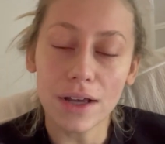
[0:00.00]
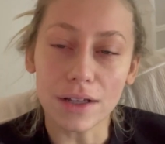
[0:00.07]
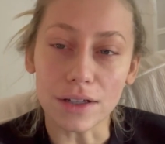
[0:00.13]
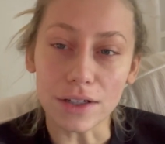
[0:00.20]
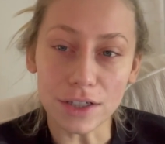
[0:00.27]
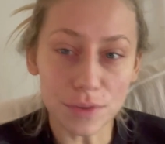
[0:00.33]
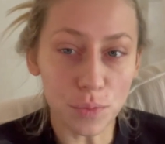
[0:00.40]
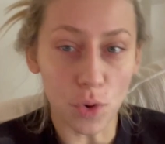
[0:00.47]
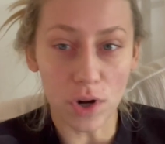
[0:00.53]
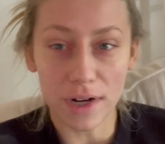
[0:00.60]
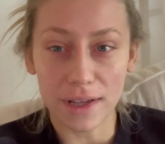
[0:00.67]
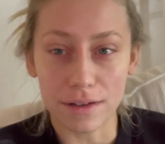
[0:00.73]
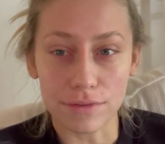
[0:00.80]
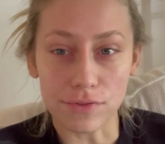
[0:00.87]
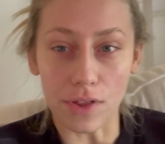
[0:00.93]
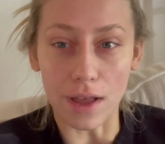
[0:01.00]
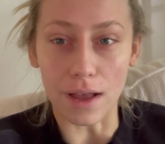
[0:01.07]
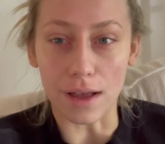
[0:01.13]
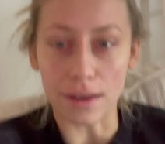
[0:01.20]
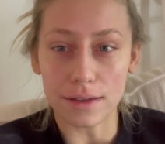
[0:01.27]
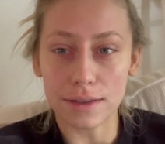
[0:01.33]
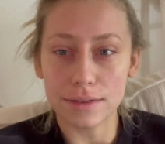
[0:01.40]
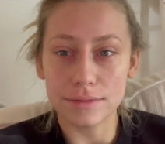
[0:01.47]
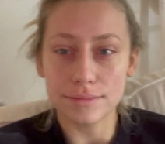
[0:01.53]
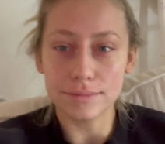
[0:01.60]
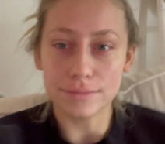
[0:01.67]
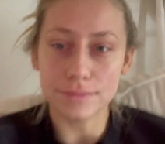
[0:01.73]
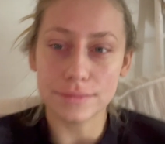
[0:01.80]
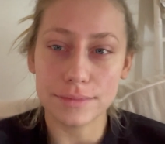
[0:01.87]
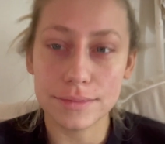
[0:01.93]
Good morning, vlog.
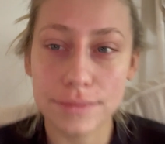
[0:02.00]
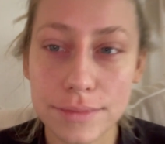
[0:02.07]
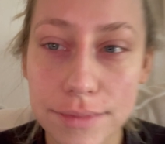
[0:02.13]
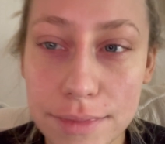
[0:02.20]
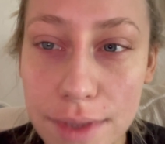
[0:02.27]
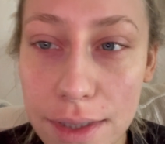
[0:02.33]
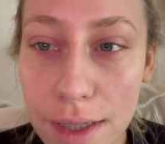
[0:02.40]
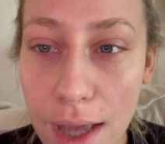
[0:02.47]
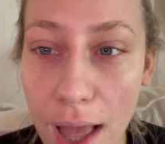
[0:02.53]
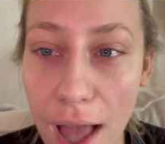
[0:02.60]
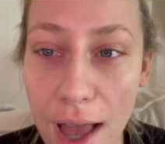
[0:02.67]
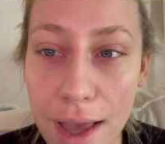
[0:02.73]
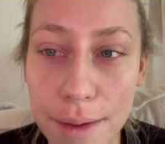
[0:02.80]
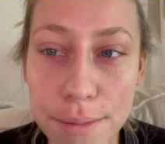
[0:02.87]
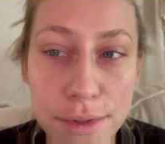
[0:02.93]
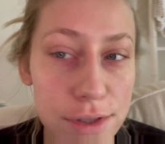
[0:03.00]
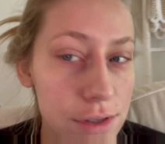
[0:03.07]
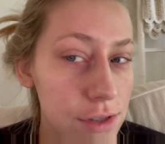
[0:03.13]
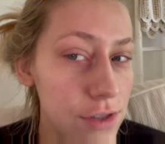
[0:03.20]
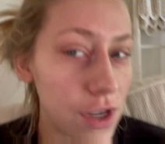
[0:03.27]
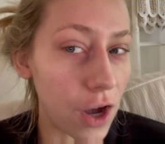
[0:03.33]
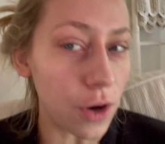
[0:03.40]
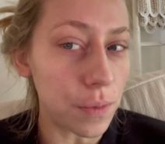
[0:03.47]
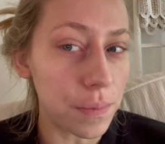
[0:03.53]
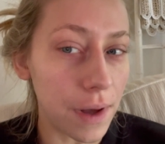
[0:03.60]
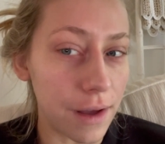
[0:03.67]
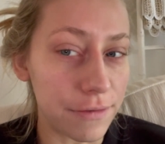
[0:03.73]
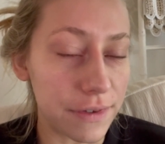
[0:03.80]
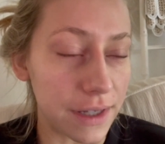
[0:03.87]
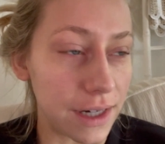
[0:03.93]
I am so
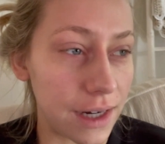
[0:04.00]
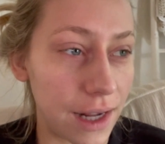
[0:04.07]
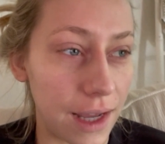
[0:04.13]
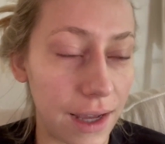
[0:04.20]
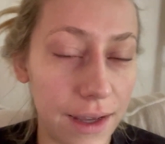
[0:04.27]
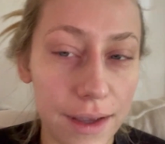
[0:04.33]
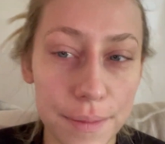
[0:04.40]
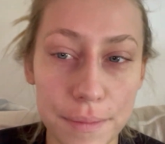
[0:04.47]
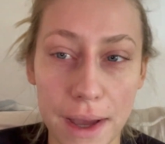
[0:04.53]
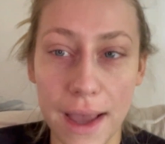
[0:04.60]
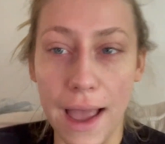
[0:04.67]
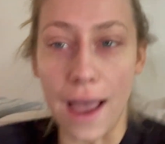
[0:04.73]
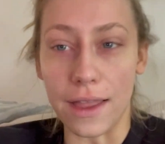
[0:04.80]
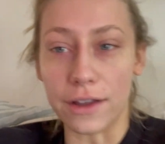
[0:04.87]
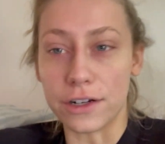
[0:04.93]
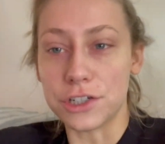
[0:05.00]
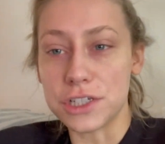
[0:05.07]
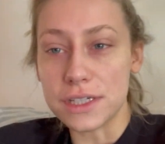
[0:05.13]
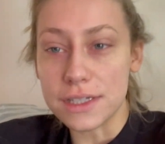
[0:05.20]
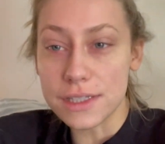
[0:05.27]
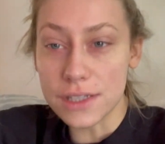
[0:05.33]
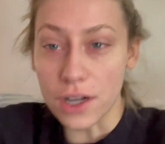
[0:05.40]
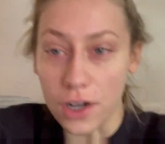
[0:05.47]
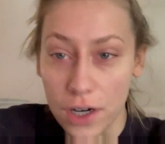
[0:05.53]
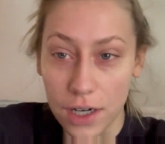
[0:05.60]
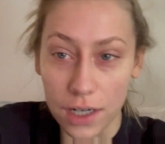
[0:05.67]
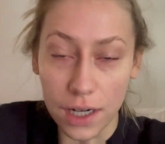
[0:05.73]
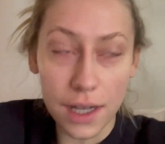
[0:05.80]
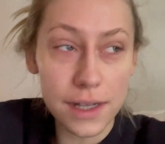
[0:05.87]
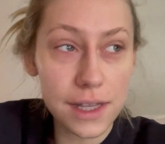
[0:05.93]
puffy today. My allergies
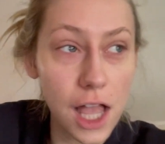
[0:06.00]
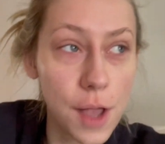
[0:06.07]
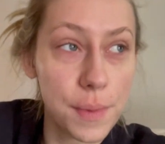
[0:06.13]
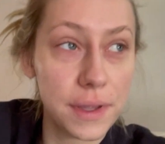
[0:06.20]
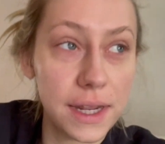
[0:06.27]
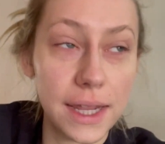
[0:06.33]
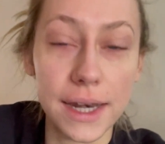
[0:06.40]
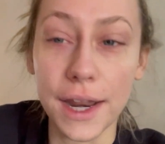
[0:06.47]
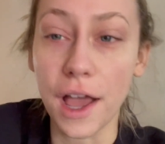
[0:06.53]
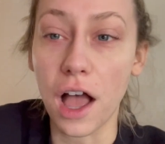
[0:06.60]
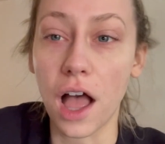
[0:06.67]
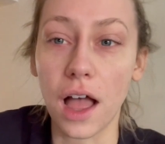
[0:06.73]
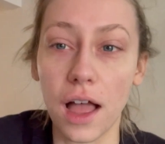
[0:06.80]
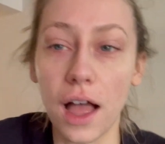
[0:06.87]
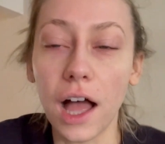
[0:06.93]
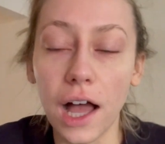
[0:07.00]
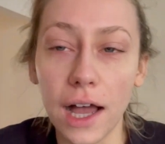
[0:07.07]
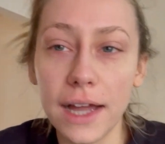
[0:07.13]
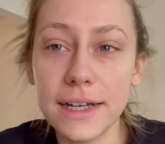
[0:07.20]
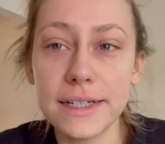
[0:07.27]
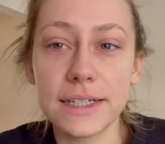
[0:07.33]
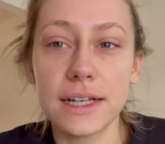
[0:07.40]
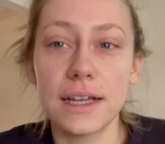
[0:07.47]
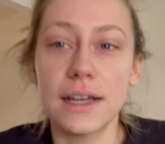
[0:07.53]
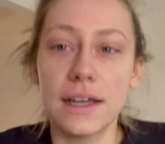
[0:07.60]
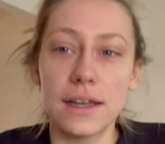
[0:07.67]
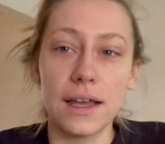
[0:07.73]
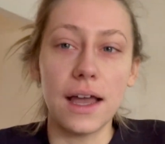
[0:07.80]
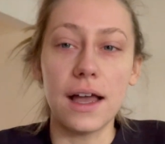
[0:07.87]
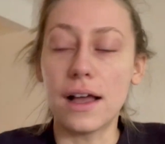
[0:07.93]
are coming in hot.
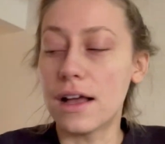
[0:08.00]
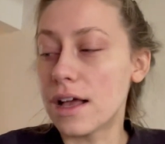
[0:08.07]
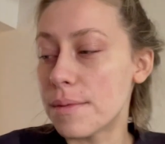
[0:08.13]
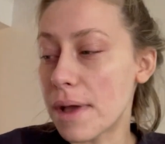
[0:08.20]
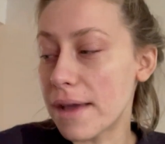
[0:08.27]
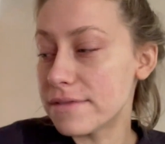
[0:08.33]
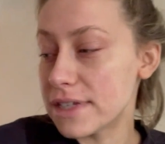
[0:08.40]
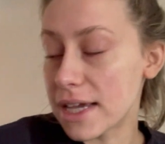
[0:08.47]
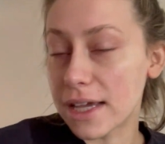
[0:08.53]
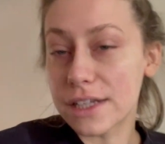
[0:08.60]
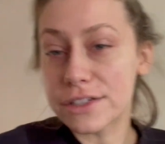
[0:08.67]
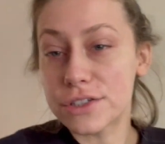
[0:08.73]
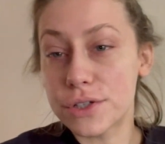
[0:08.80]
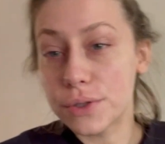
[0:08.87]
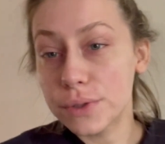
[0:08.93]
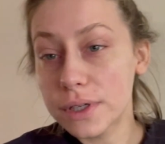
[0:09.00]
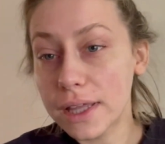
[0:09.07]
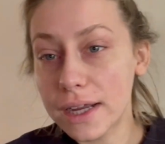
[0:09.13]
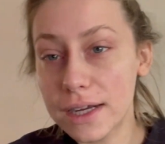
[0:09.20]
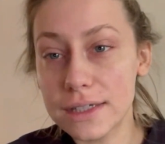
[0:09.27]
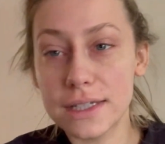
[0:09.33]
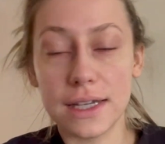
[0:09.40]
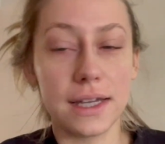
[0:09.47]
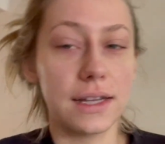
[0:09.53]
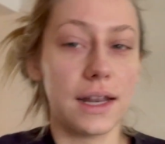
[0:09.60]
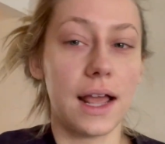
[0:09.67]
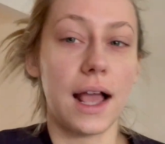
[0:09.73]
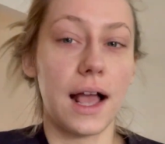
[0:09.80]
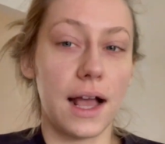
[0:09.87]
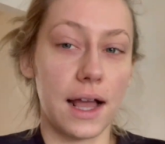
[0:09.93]
I've taken 2 Claritin.
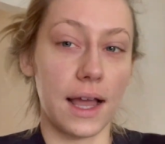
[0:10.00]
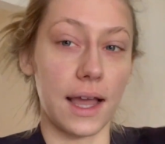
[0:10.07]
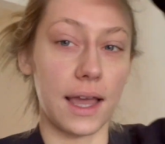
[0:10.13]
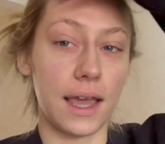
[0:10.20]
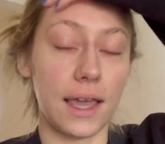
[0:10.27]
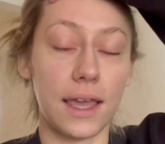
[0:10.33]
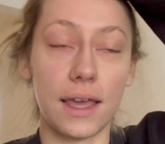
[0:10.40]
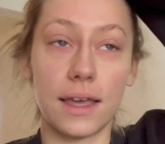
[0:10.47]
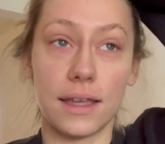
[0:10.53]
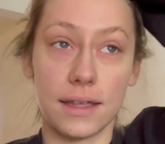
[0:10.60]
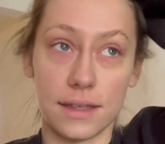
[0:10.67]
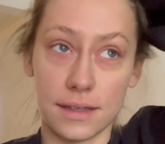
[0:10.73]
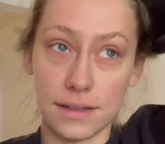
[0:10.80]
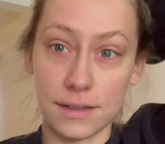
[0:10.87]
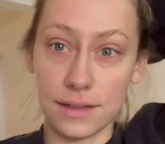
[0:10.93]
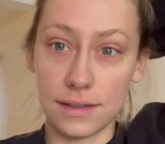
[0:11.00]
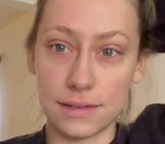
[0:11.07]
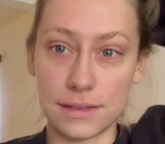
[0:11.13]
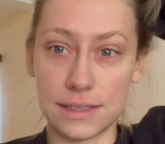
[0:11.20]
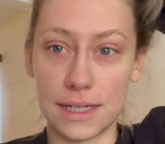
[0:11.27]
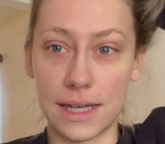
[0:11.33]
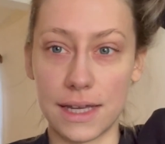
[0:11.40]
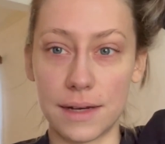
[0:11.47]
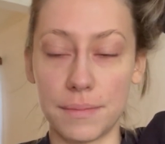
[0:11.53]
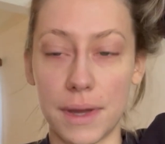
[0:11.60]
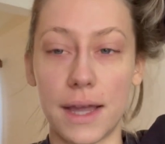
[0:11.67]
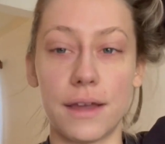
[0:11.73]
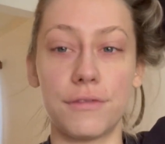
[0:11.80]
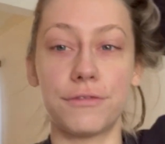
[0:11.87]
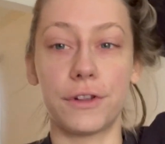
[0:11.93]
I did
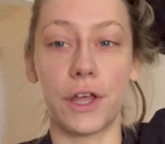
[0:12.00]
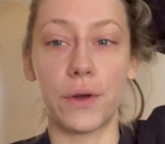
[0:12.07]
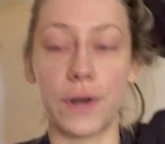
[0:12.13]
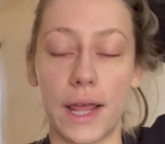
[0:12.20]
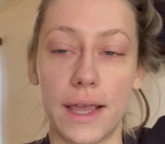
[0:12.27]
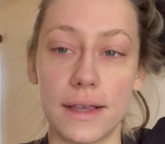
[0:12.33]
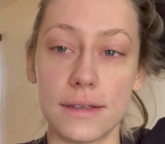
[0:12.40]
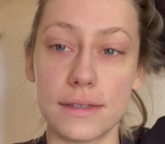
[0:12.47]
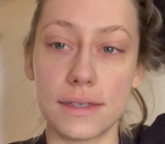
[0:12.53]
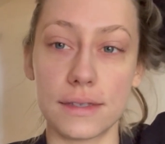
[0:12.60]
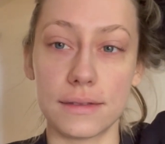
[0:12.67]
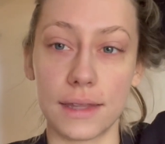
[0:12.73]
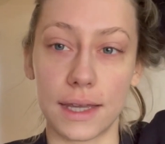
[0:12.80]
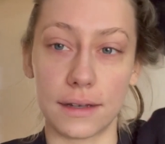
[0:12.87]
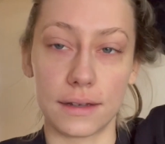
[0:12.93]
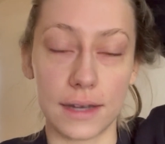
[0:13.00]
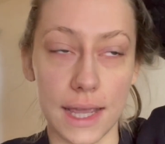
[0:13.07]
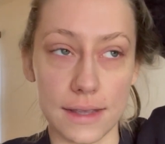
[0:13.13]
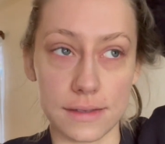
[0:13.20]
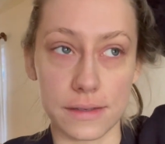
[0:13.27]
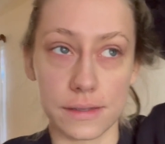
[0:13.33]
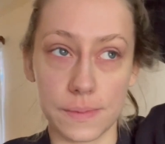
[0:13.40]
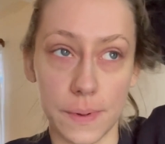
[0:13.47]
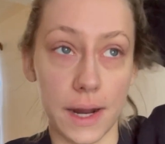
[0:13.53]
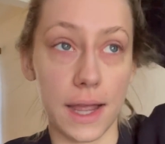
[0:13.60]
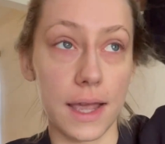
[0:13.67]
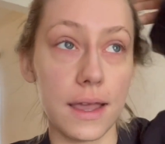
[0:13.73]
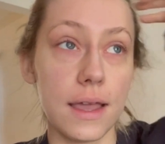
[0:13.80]
my Flonase, like nasal spray,